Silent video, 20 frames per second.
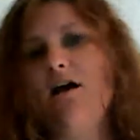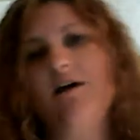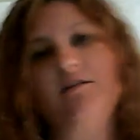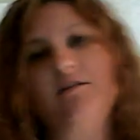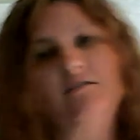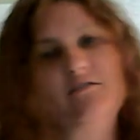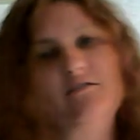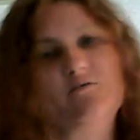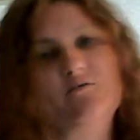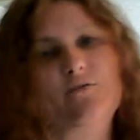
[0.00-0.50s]

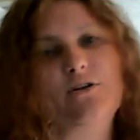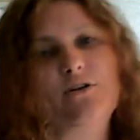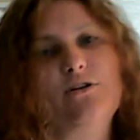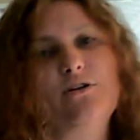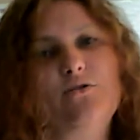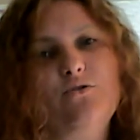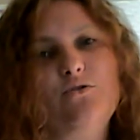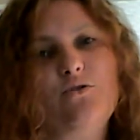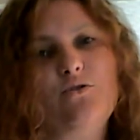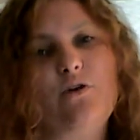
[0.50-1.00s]
This is one of
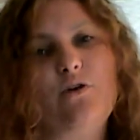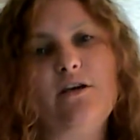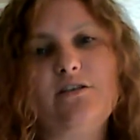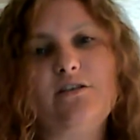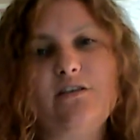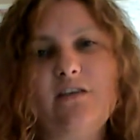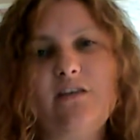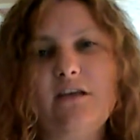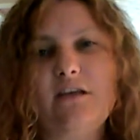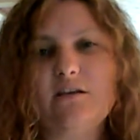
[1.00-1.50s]
those
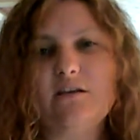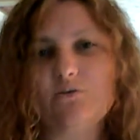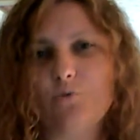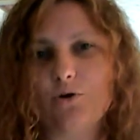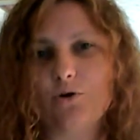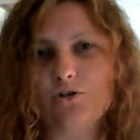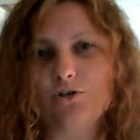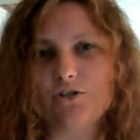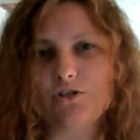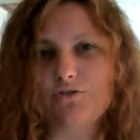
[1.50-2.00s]
crazy things
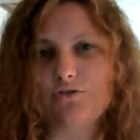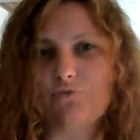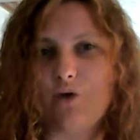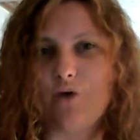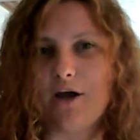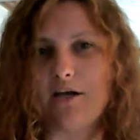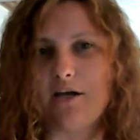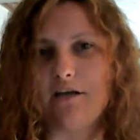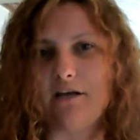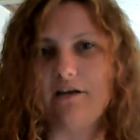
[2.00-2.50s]
where just
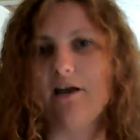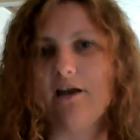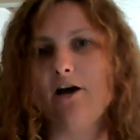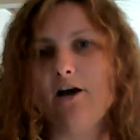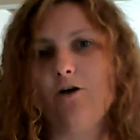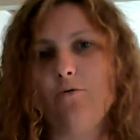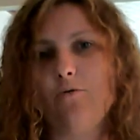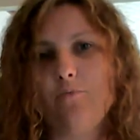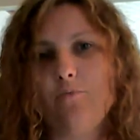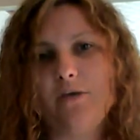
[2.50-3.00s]
writing
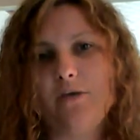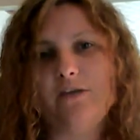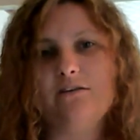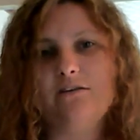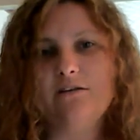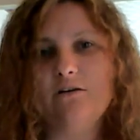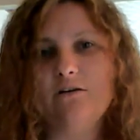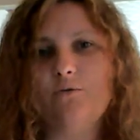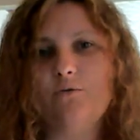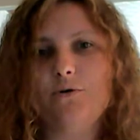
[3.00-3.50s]
helped me
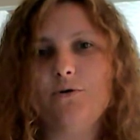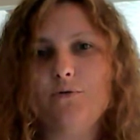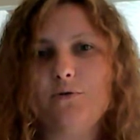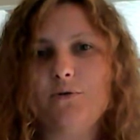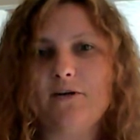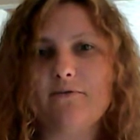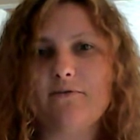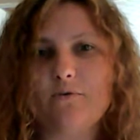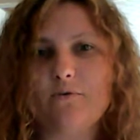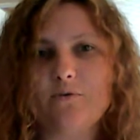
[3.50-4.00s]
deal with
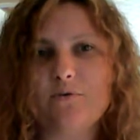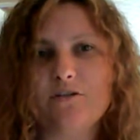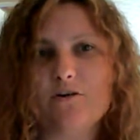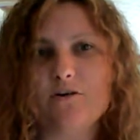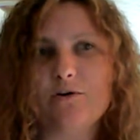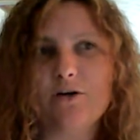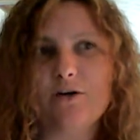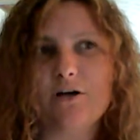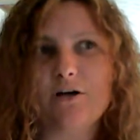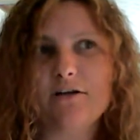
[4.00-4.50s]
whatever was
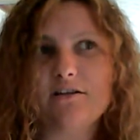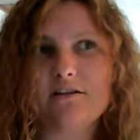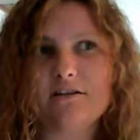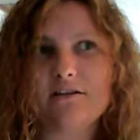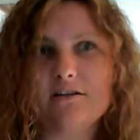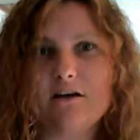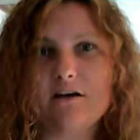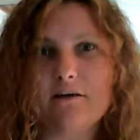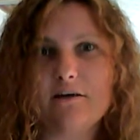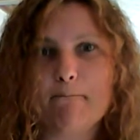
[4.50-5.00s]
going on at the
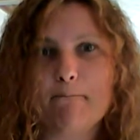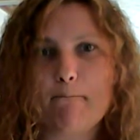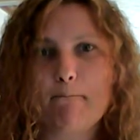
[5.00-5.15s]
time.